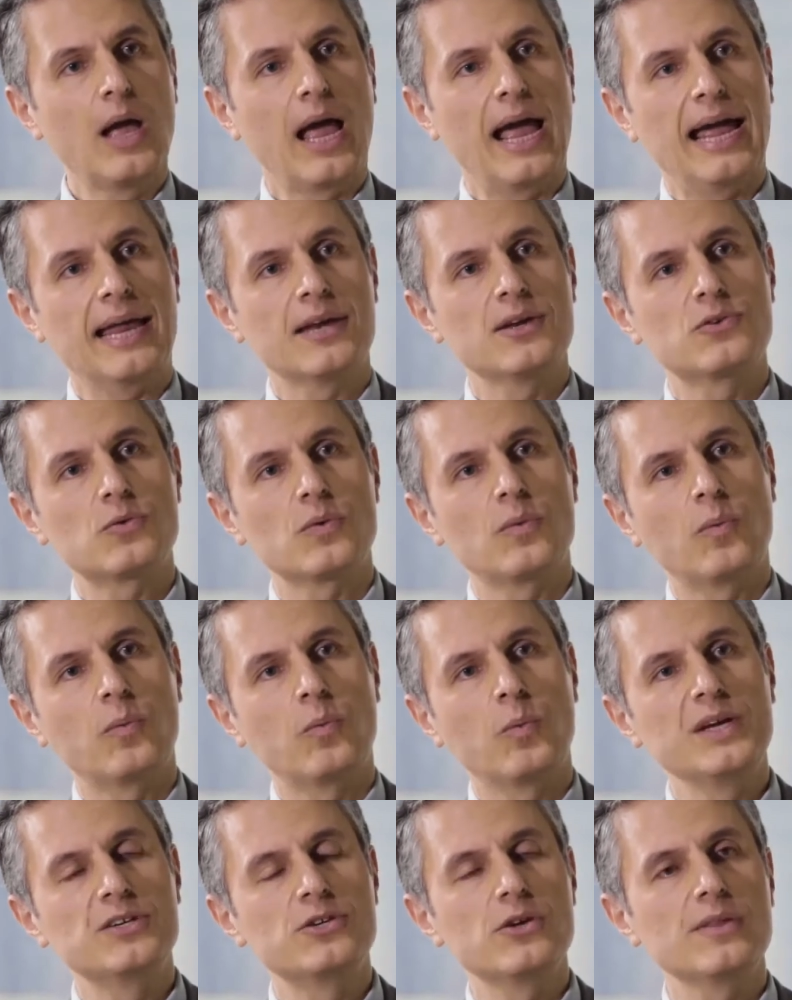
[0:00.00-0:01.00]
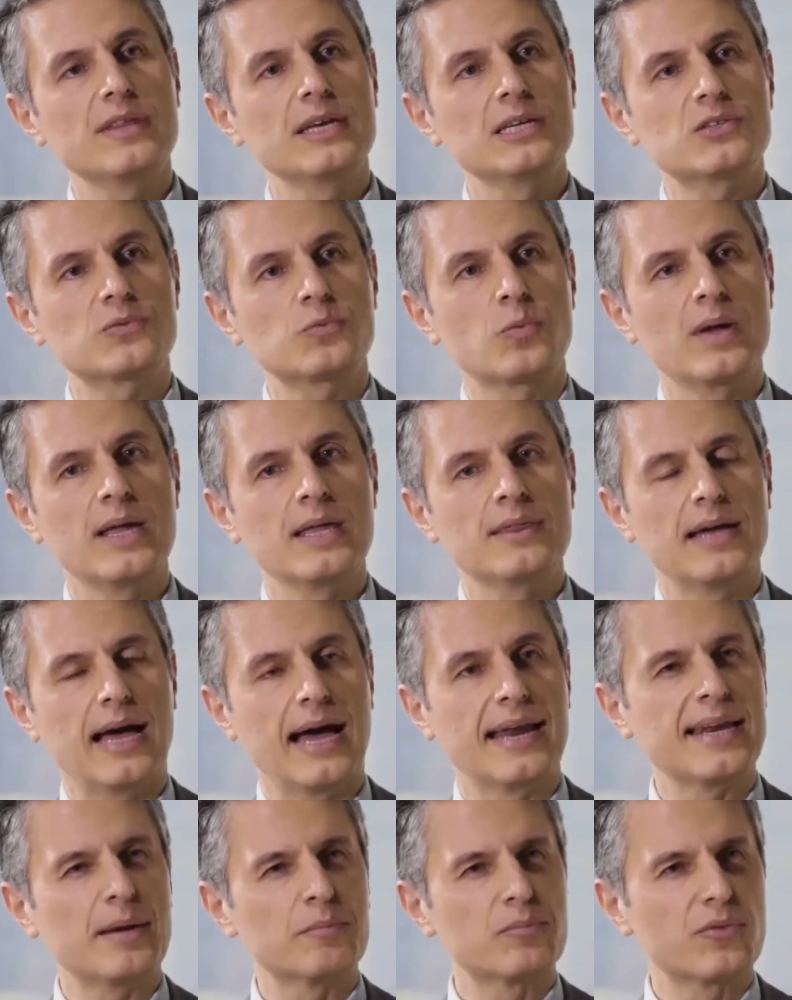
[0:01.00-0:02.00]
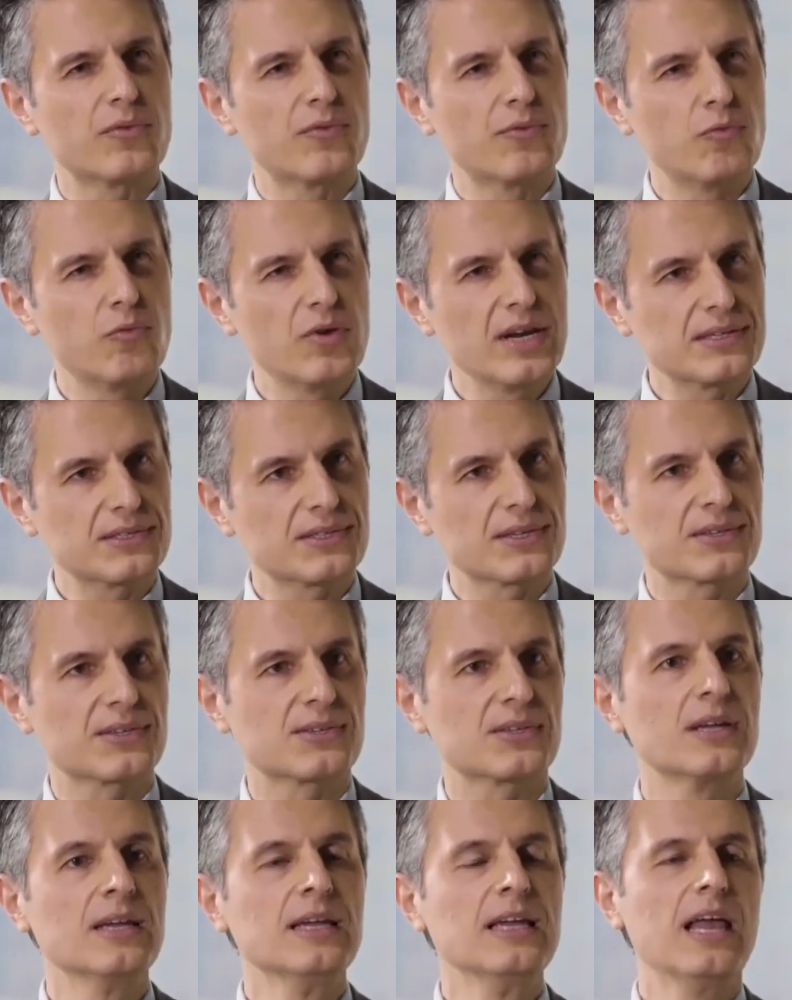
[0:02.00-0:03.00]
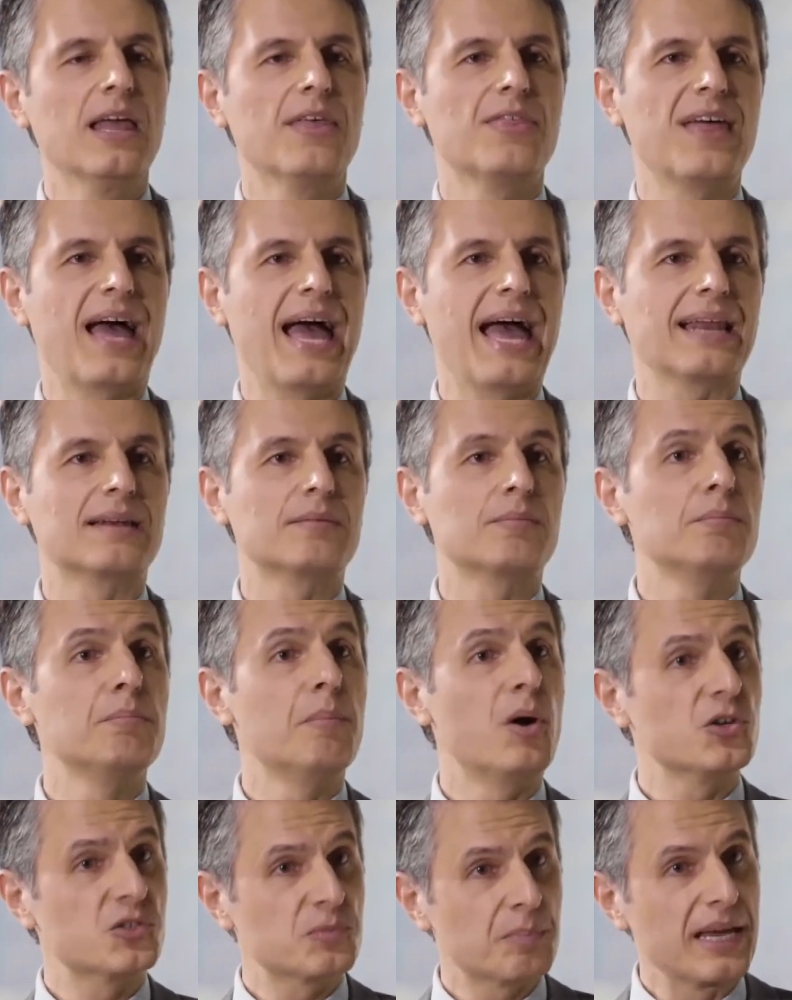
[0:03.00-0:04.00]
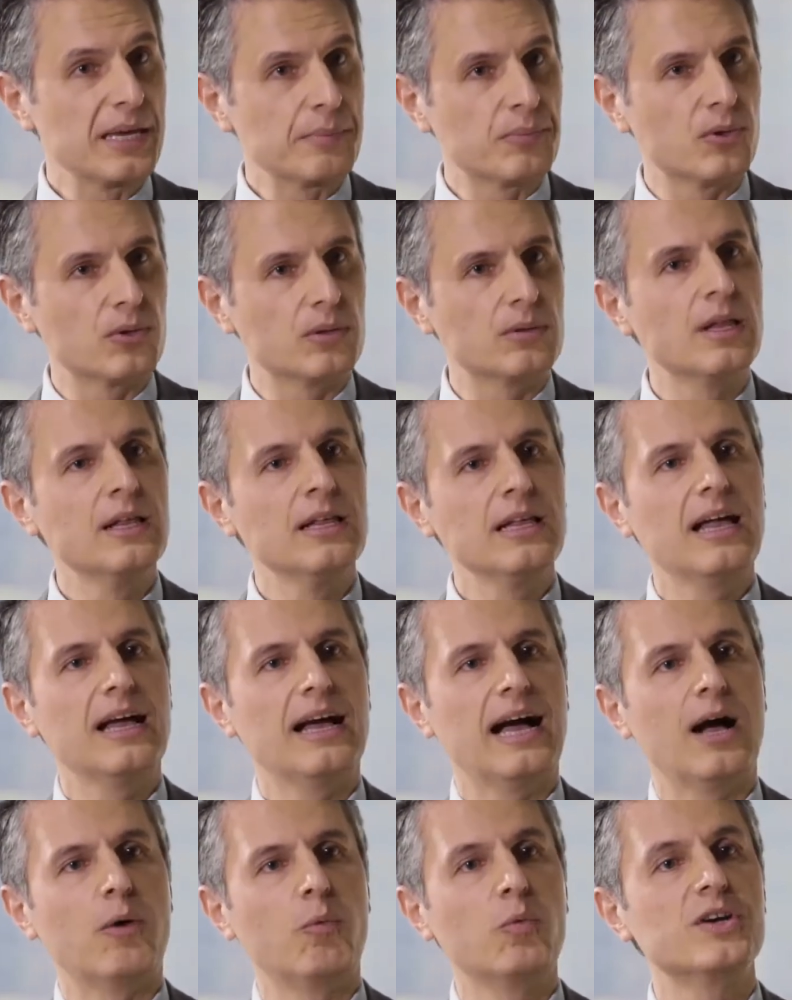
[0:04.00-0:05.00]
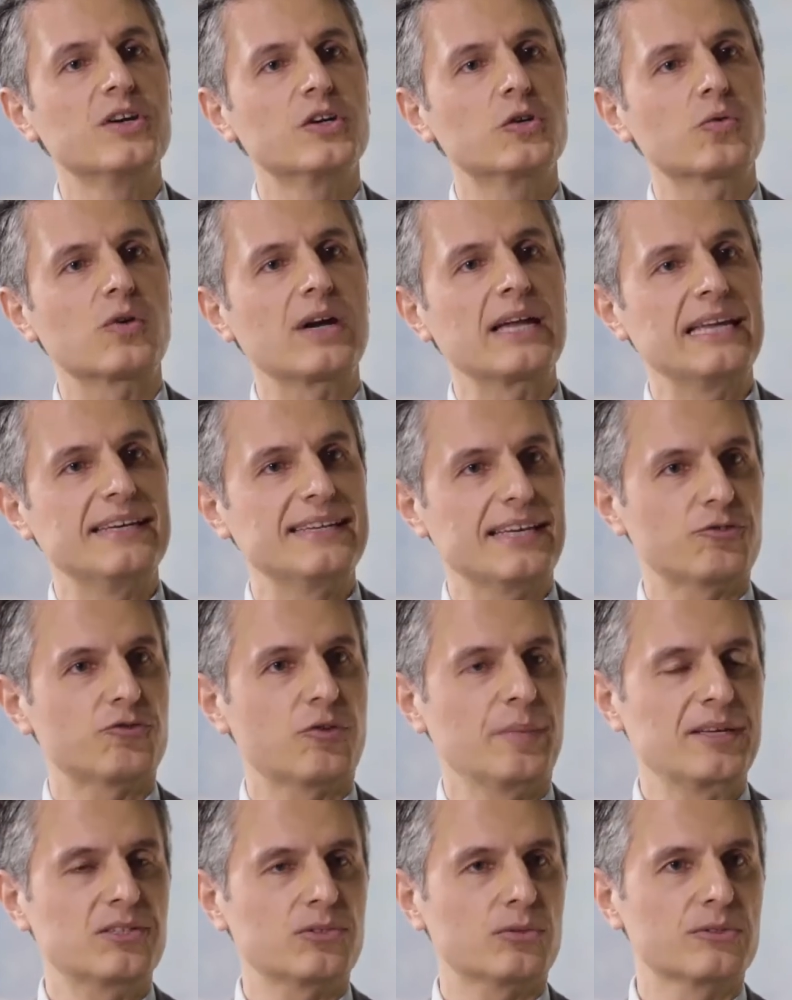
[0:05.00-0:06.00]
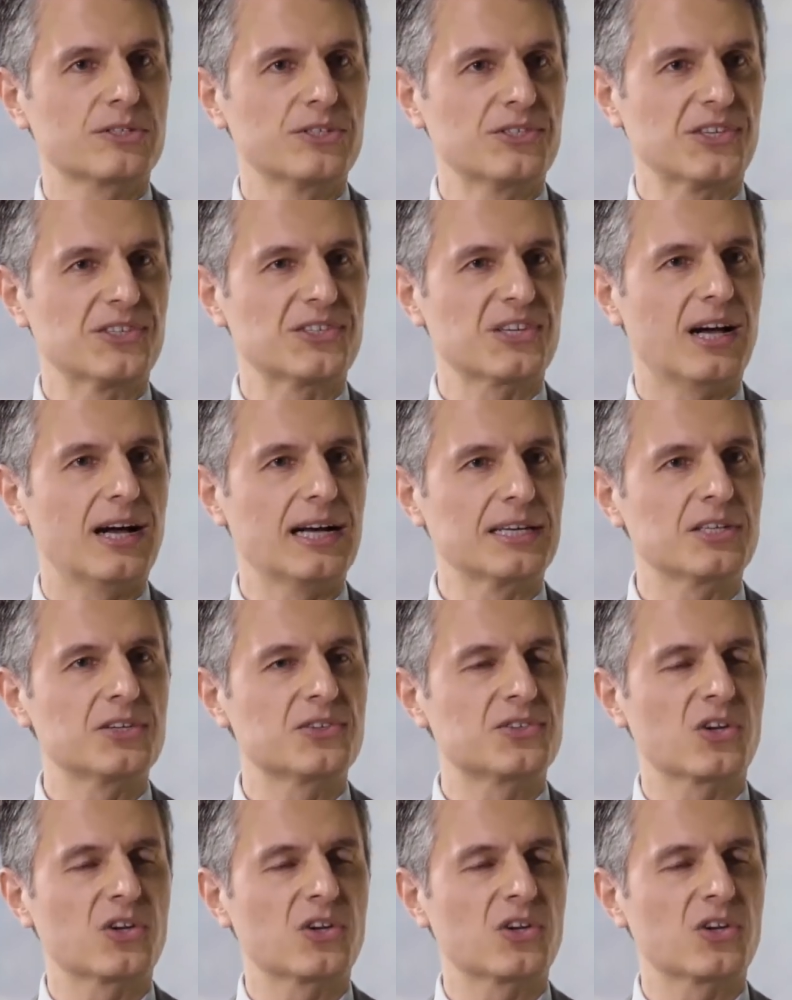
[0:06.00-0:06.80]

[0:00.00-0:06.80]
And we do this with a number of risks that most people would agree are detrimental to society.